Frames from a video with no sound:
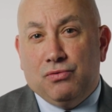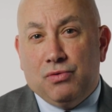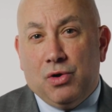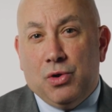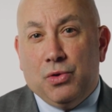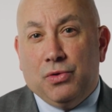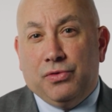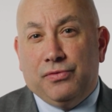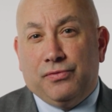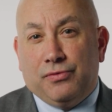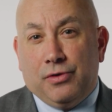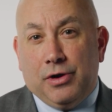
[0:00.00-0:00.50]

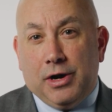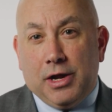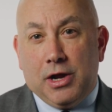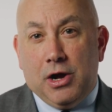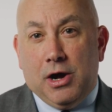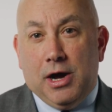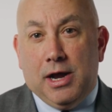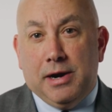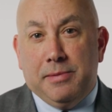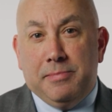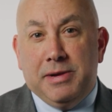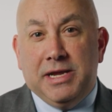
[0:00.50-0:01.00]
growth for an
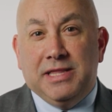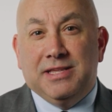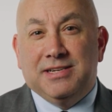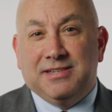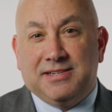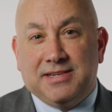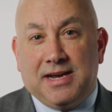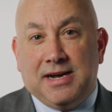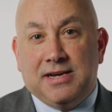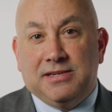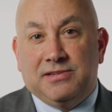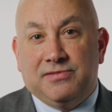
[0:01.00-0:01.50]
economy the
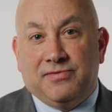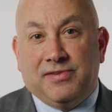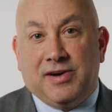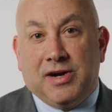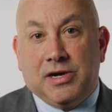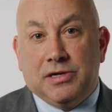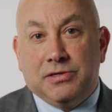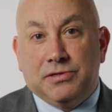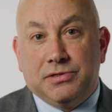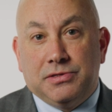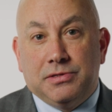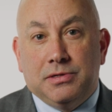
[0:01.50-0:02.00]
size of
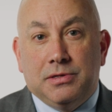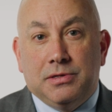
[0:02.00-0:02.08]
ours.